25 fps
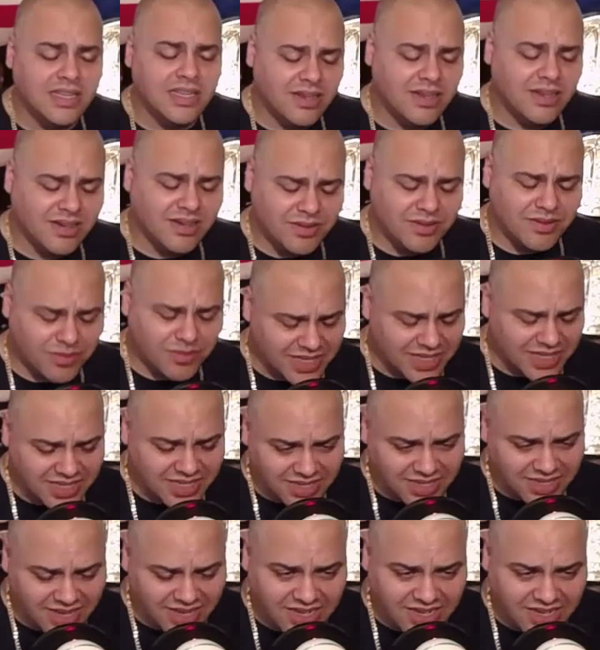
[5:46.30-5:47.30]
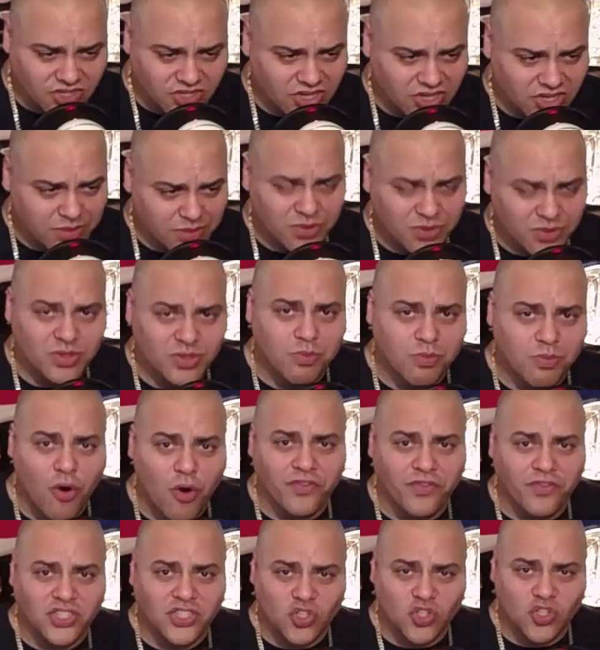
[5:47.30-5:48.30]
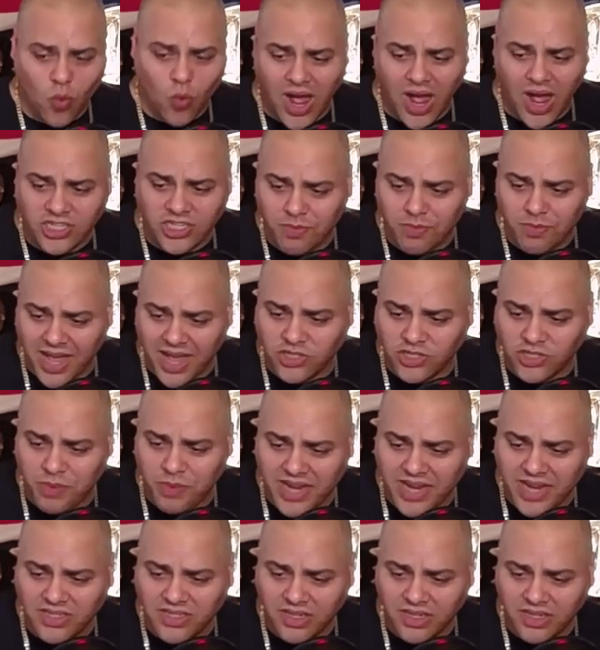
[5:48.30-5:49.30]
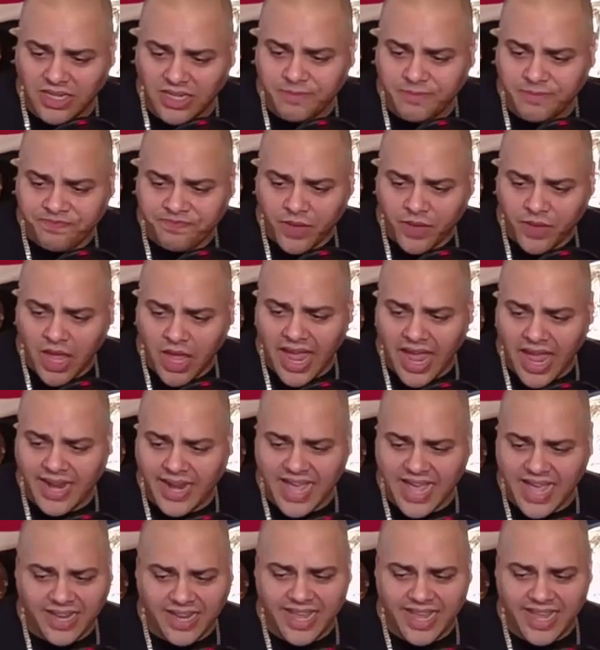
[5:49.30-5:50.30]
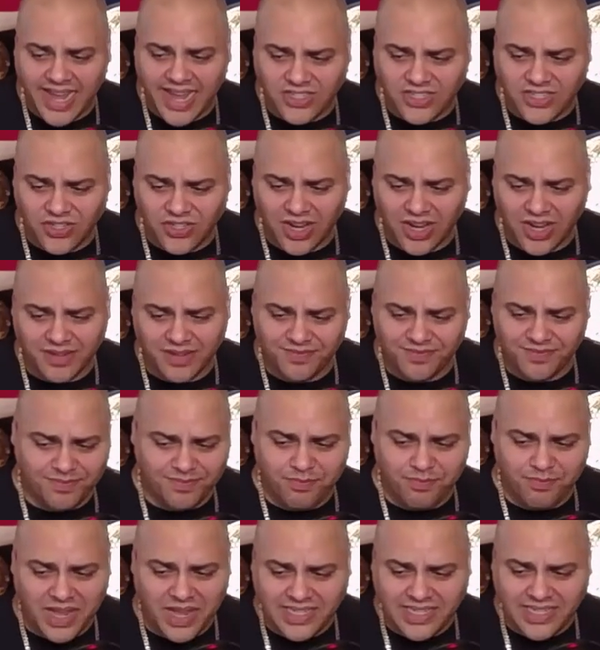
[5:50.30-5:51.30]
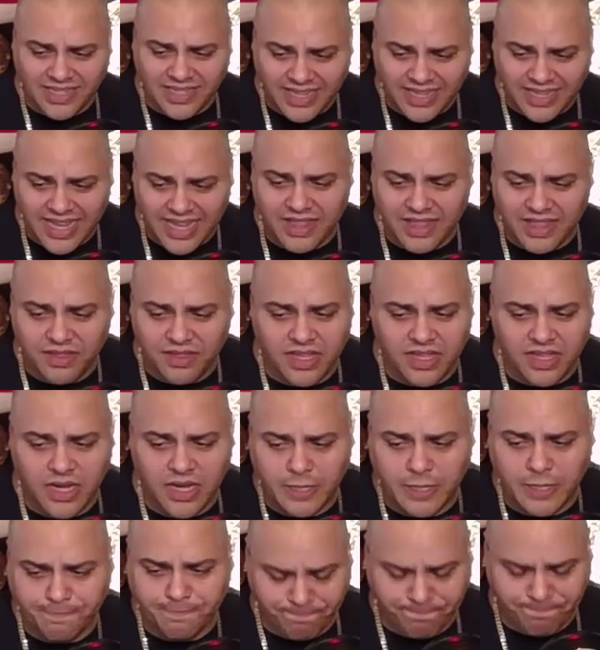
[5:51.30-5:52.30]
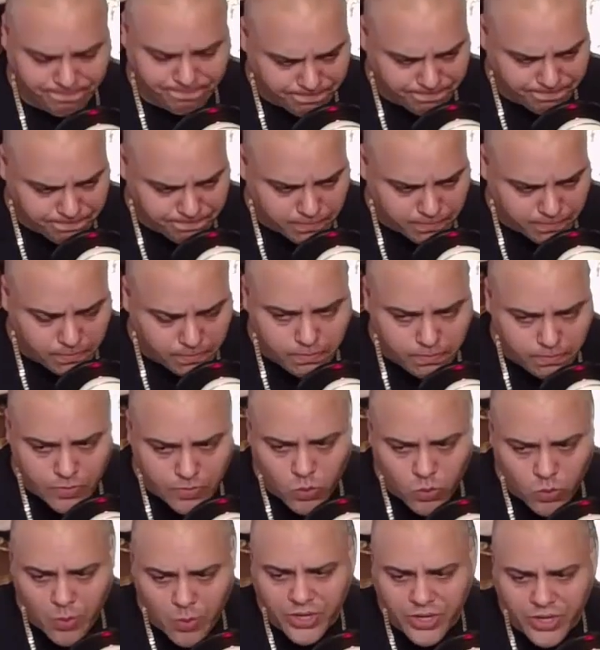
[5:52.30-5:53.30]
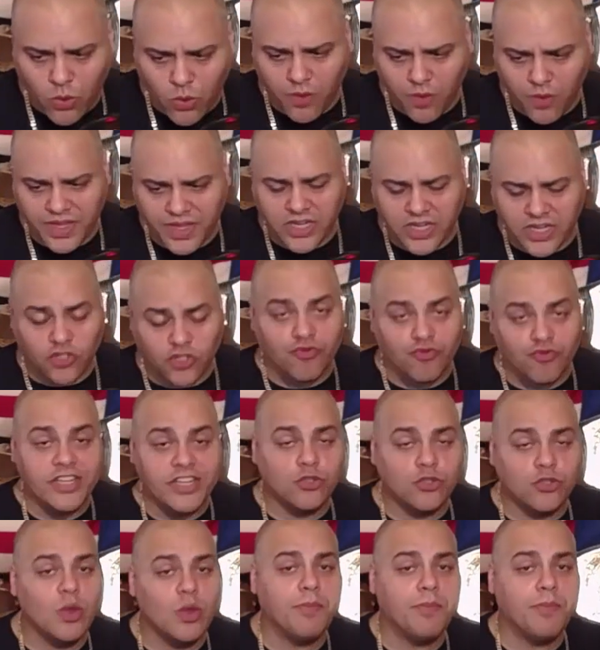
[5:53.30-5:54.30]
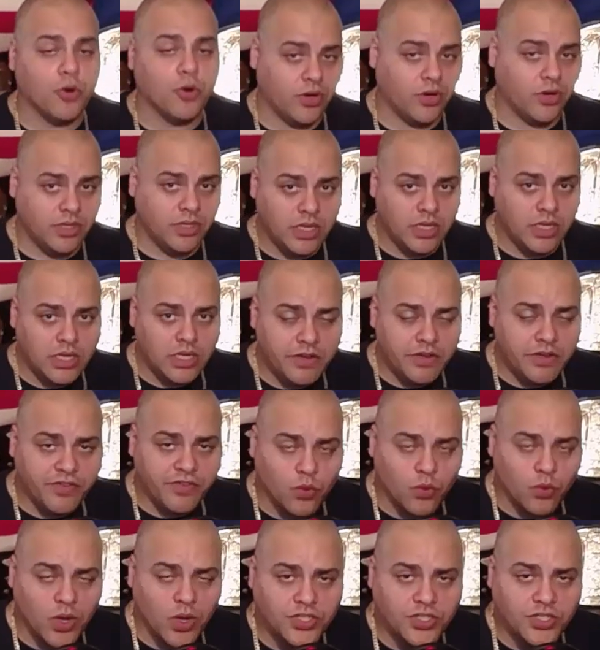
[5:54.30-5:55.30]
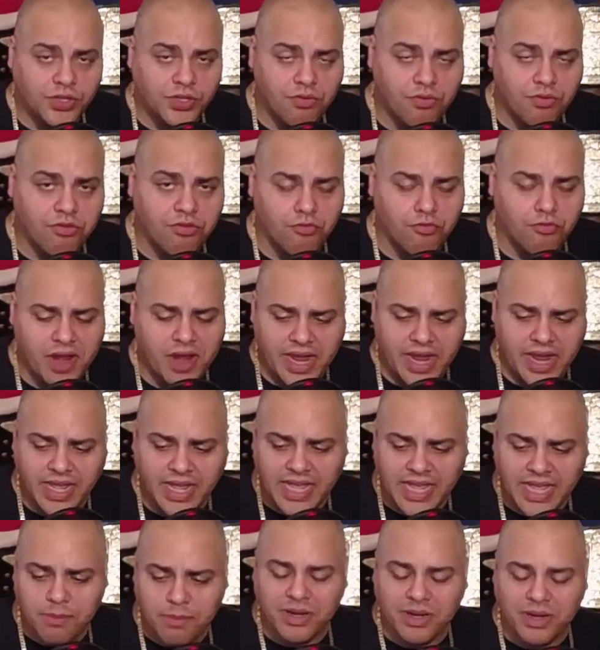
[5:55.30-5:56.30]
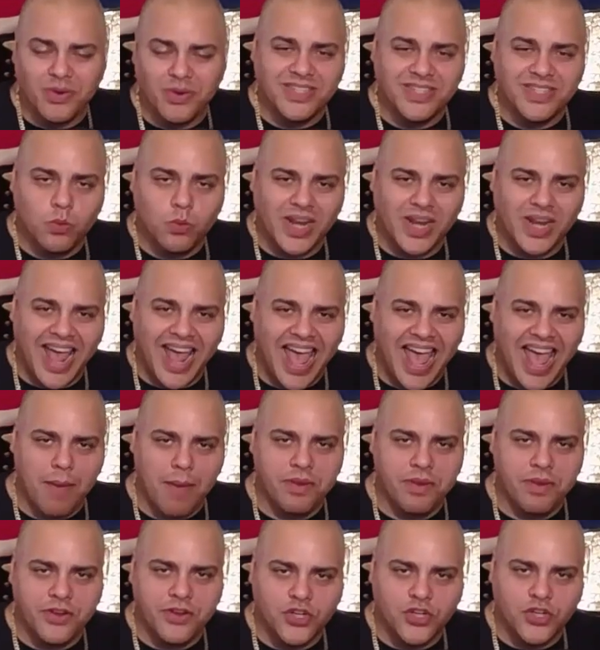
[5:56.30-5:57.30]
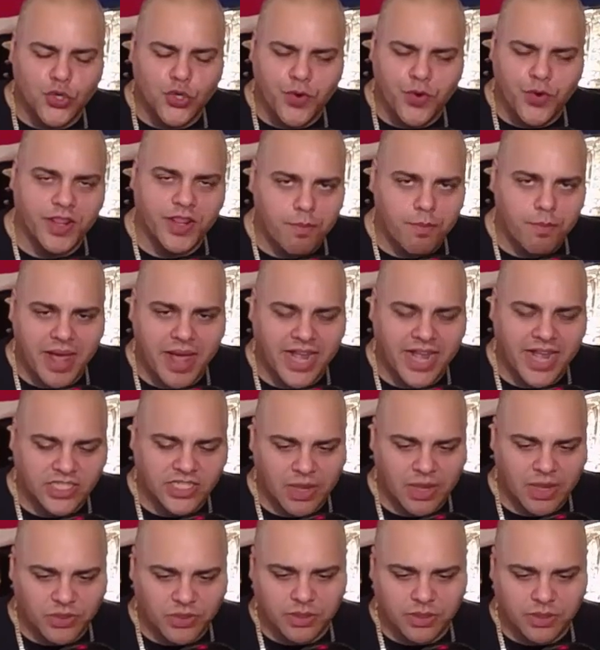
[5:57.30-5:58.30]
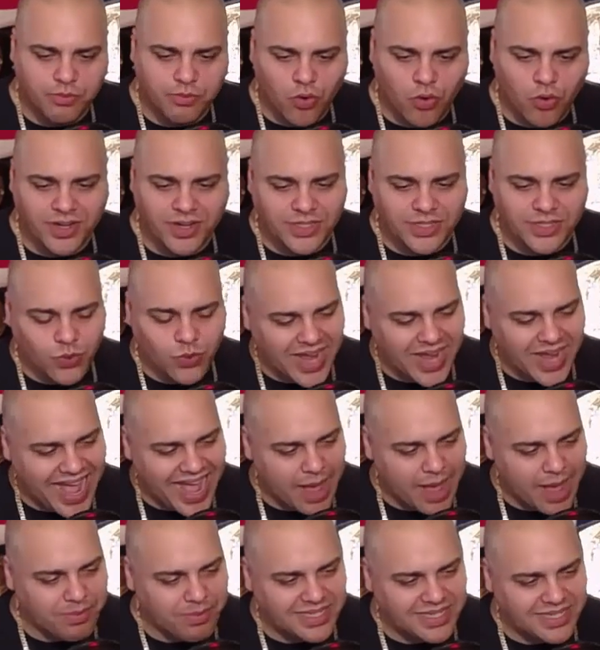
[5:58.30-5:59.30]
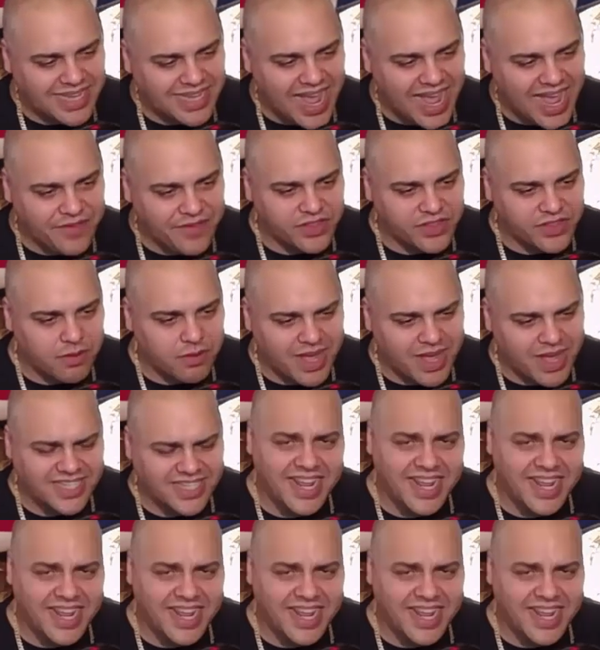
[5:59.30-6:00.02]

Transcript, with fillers: Oh, listen, ladies and gentlemen, it was more of a squash match, basically, and L A X uh, basically hit the... Um, what we called the uh, street sweeper for the one, two, three. But it wasn't what happened during the match that was important. It's what happens after the match.